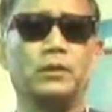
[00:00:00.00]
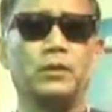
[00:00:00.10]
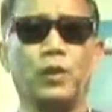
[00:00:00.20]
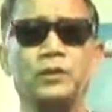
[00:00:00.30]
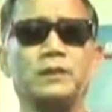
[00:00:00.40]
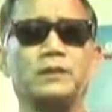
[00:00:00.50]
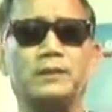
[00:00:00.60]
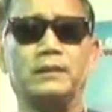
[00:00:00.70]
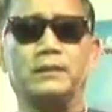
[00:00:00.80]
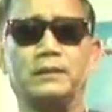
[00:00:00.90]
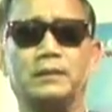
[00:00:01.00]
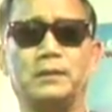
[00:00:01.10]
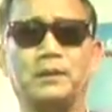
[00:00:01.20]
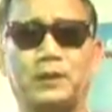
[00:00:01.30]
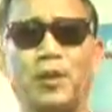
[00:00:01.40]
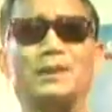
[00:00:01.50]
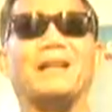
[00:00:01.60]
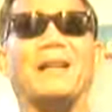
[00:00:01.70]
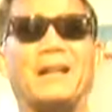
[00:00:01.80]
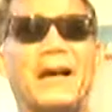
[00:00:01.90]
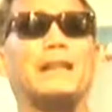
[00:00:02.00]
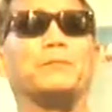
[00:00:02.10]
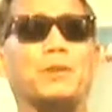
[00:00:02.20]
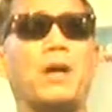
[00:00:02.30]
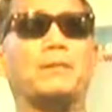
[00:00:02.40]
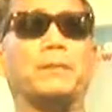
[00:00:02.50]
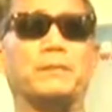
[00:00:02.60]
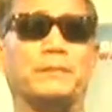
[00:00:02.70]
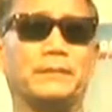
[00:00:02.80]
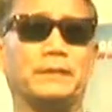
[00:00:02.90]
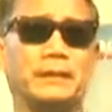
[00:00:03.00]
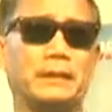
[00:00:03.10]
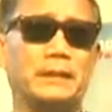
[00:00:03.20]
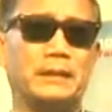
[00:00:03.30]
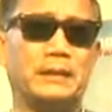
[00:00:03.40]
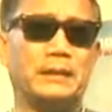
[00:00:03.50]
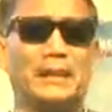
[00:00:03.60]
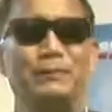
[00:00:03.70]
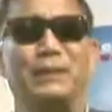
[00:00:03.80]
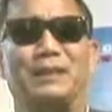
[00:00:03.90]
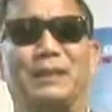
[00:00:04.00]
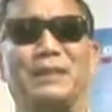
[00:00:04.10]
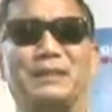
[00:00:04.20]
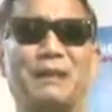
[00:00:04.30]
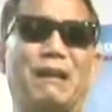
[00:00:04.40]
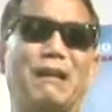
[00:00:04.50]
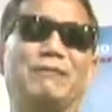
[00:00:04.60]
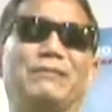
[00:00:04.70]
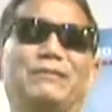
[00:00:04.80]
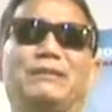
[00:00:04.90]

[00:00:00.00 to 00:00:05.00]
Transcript: cause a lot of problem is because of